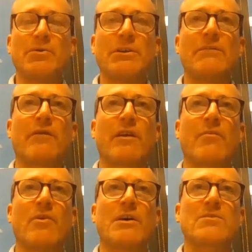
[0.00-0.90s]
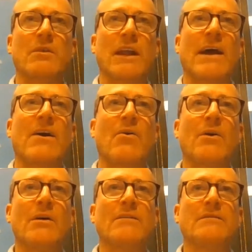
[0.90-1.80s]
building the frameworks to
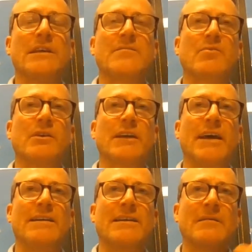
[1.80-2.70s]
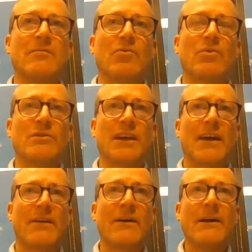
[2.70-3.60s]
allow disparate data to be brought
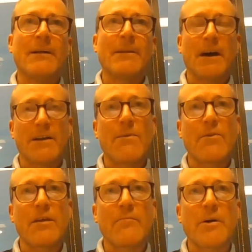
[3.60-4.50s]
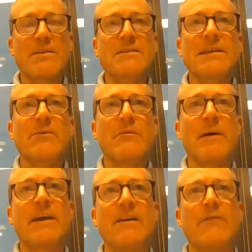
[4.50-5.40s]
together. I don't think personally that we
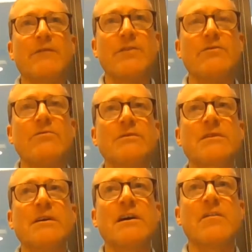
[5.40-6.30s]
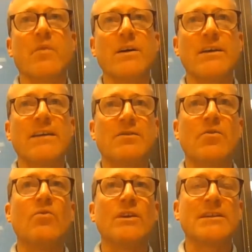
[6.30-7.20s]
make enough use of where data
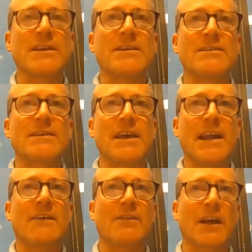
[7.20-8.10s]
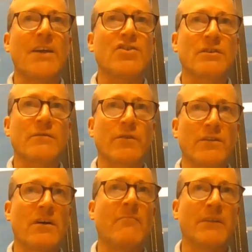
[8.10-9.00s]
already sits in aggregation, for
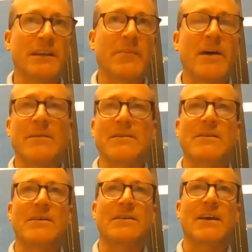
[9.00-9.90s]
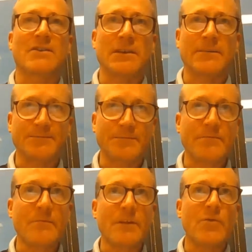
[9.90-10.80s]
example, in the payments architecture,
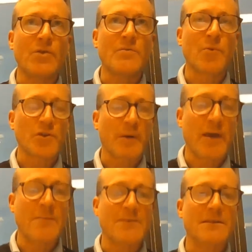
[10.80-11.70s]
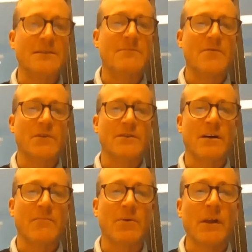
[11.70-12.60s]
cross-border payment systems, for
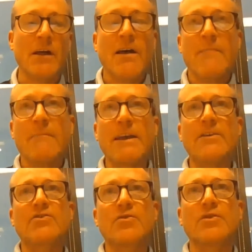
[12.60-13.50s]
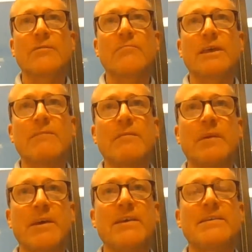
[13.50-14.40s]
example, making sure that
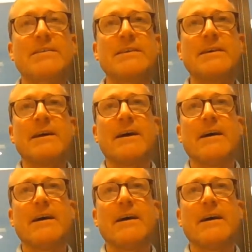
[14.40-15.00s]
PPPs,